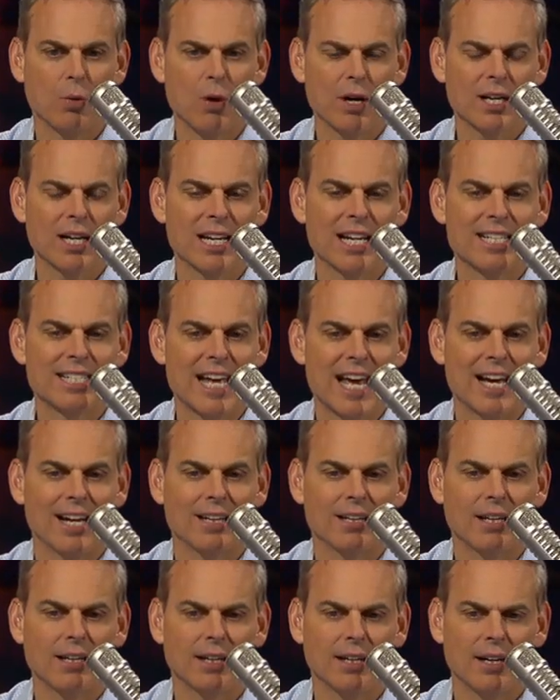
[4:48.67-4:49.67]
What kind of
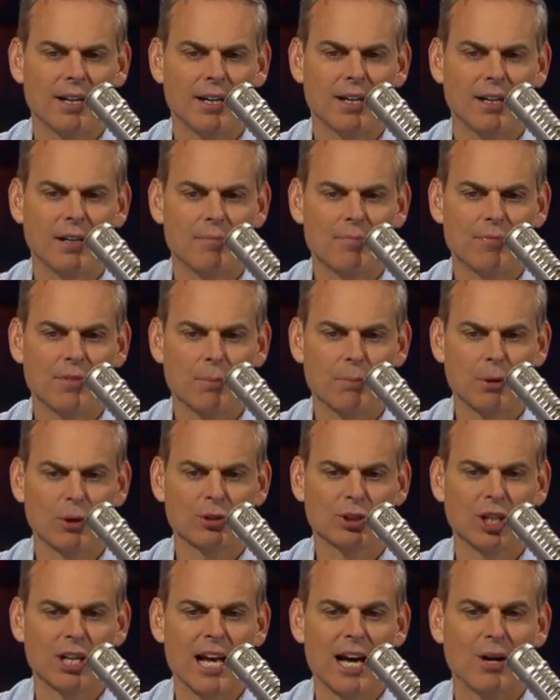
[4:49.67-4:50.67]
dad, um,
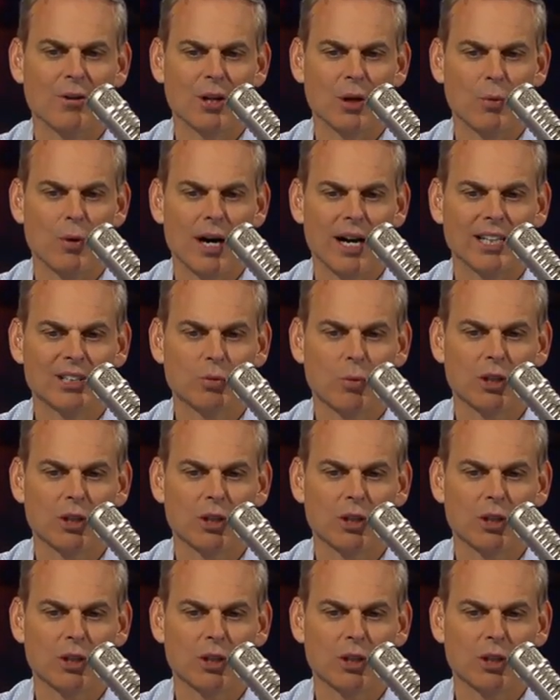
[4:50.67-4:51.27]
personality wise,